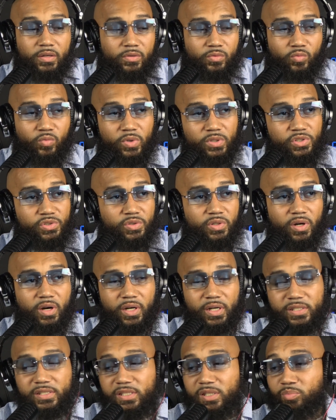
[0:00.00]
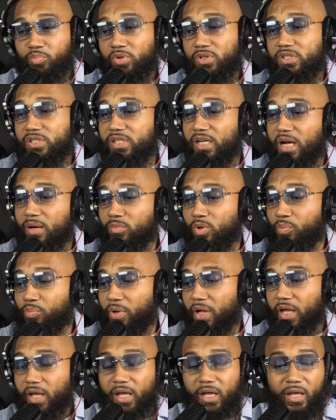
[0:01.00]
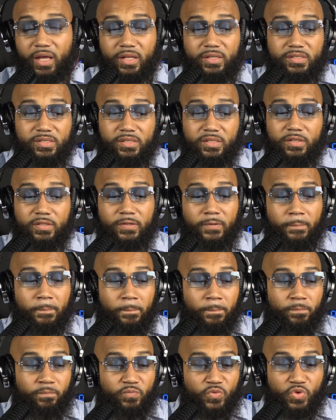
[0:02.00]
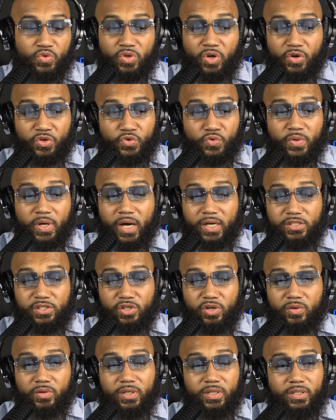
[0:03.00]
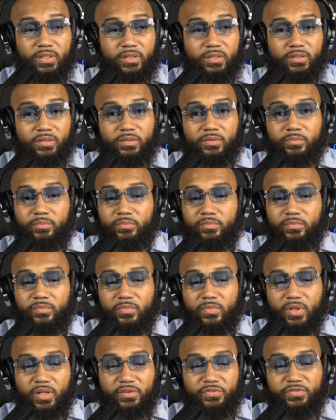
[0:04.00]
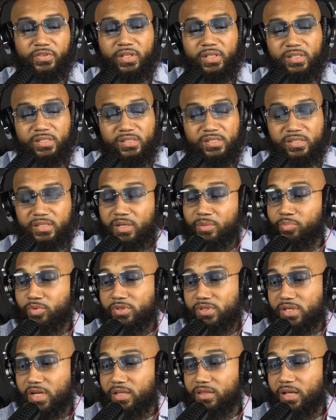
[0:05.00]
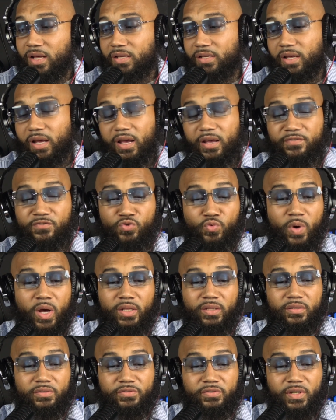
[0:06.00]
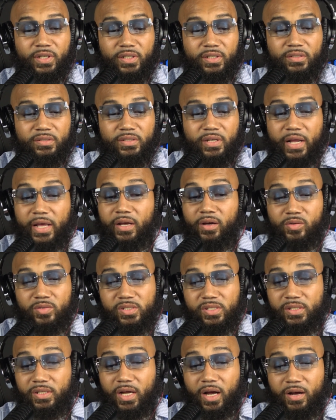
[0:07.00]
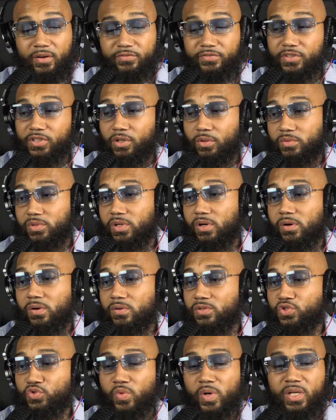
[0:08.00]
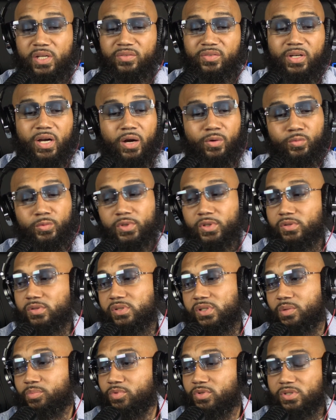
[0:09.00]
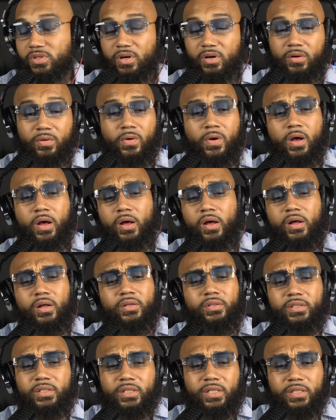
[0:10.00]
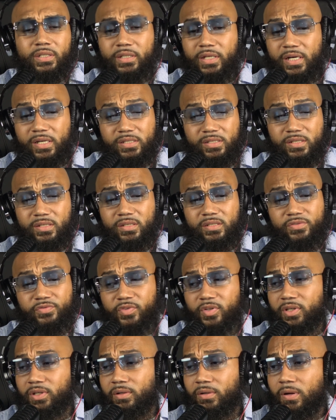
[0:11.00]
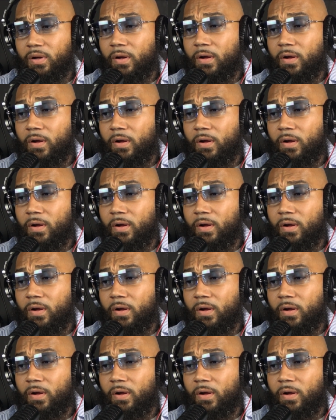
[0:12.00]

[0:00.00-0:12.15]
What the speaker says: what you call that shit, pajama pants, and you know, you got your the fucking slippers that they gave you at the fucking nail salon for your toes. You ain't even got real slippers on, looking dusty as fuck.